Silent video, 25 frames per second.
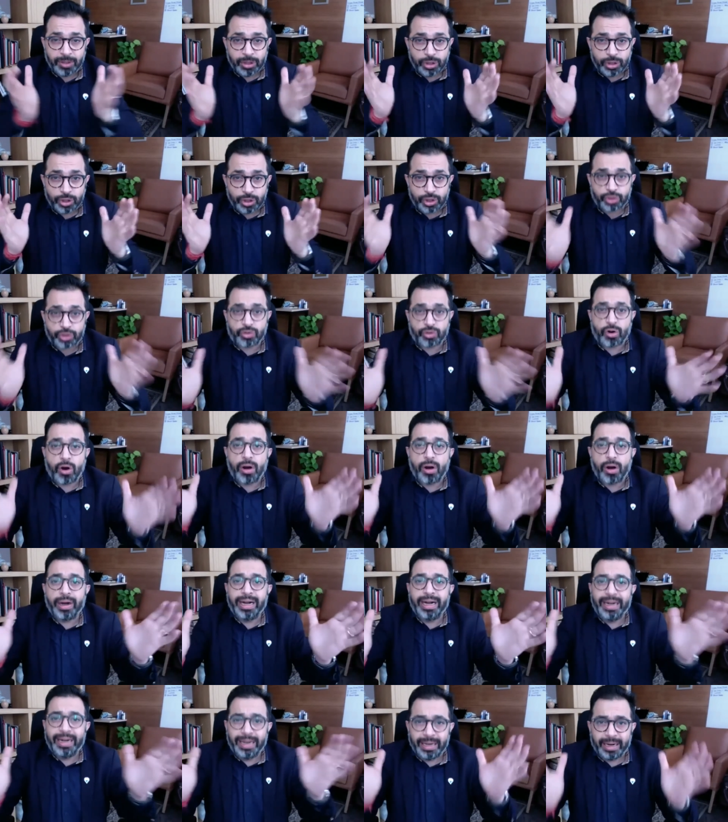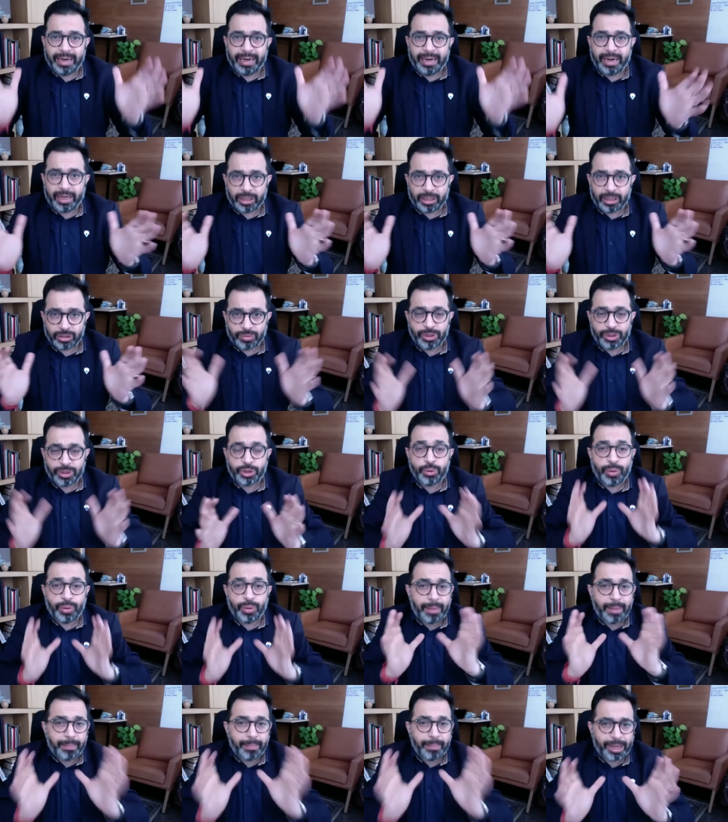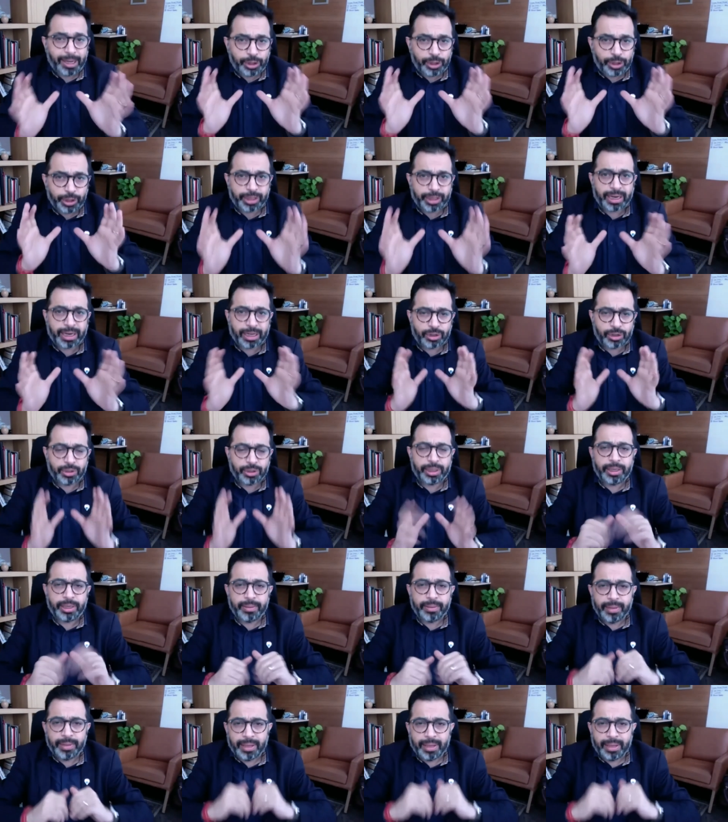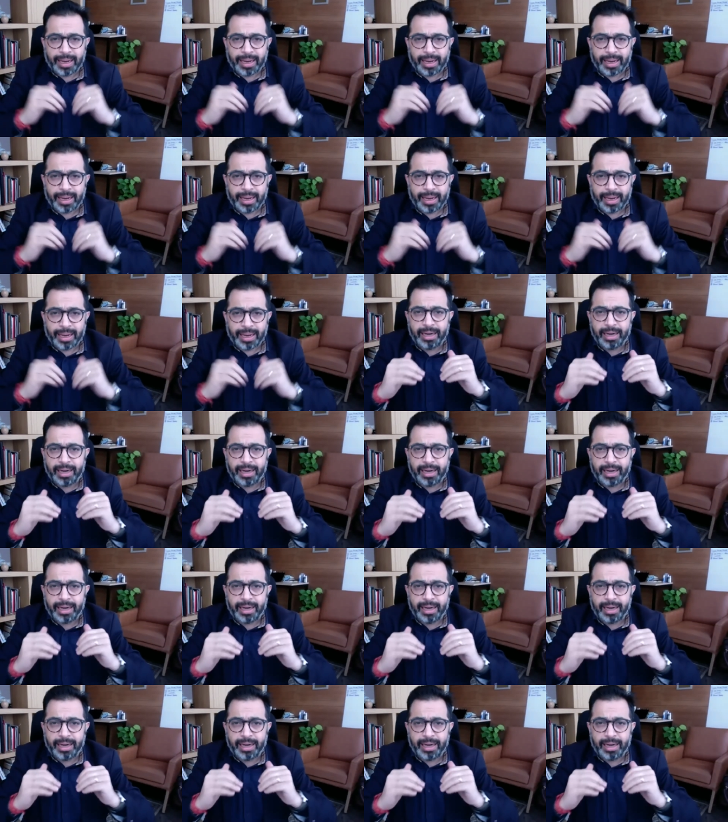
strong indicators which you can measure actually and,